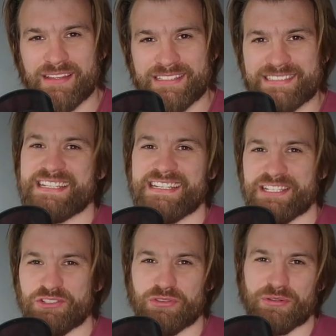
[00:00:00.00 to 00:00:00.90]
seen,
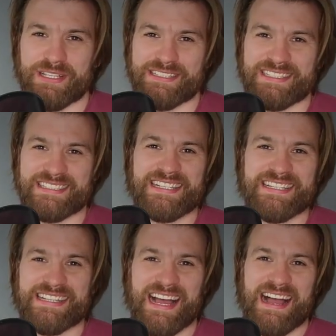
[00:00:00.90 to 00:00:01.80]
and you don't get to
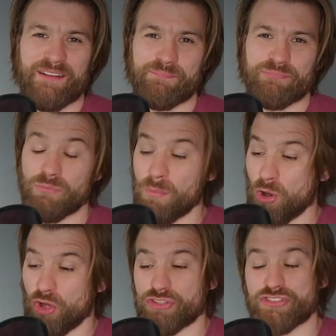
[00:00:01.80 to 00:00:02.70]
see that
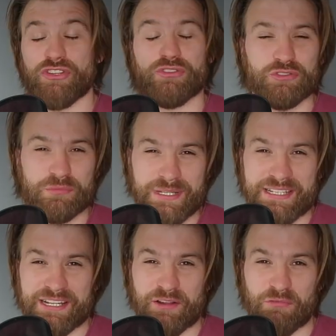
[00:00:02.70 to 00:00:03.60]
on social
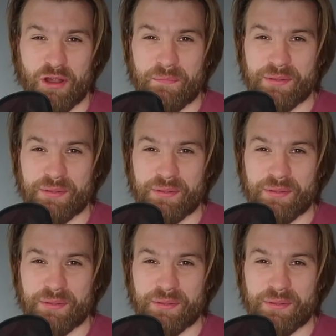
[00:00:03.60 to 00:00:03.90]
media, right?